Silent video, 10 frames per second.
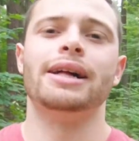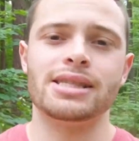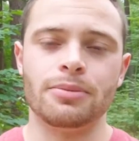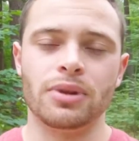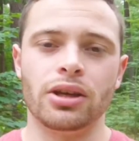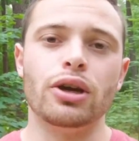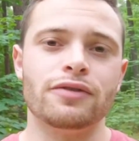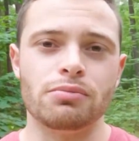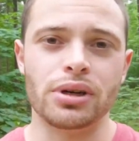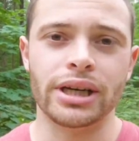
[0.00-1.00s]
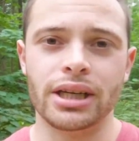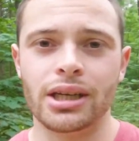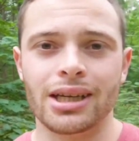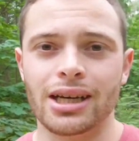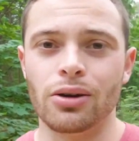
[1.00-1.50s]
That's something you have to bring
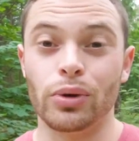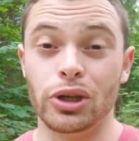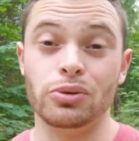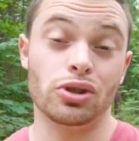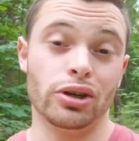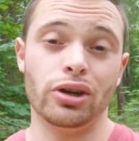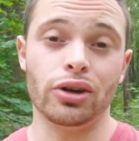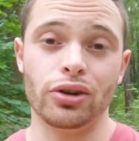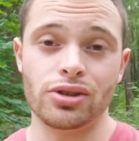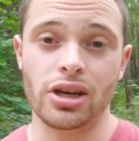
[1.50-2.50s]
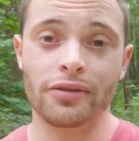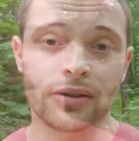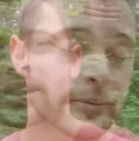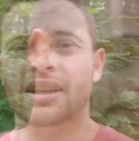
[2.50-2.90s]
in when you turn in all your stuff.